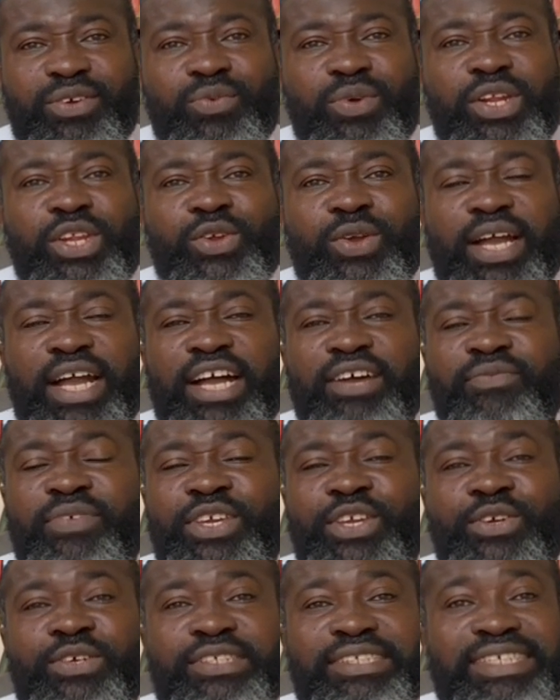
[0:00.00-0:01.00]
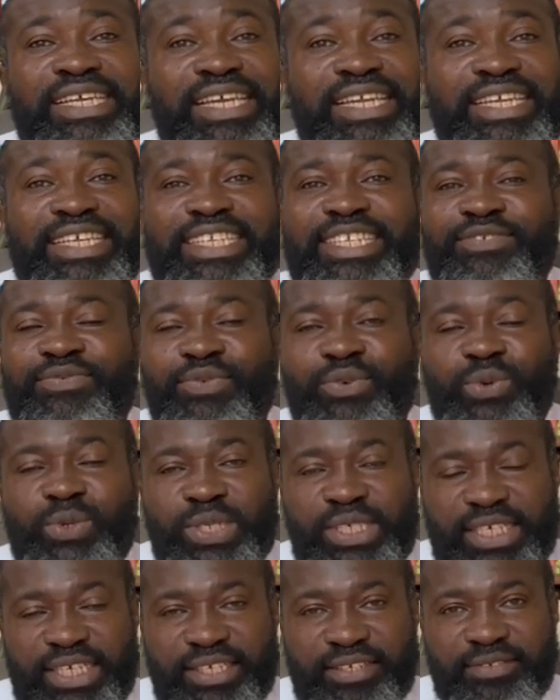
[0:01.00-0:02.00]
when you are having your daily
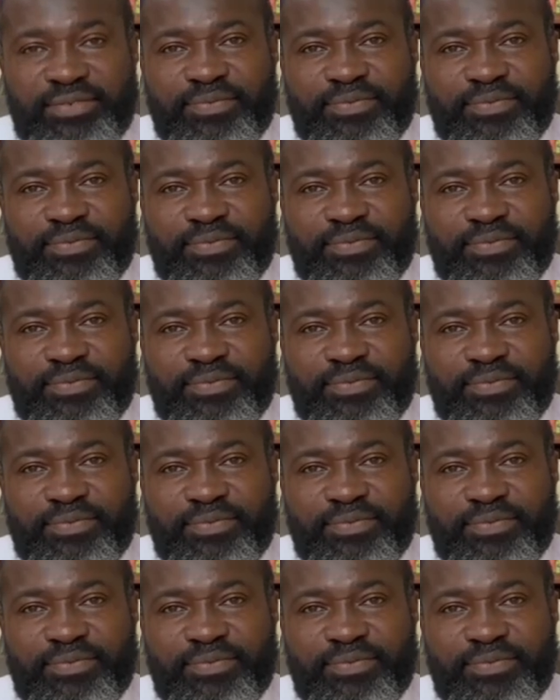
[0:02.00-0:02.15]
devotion.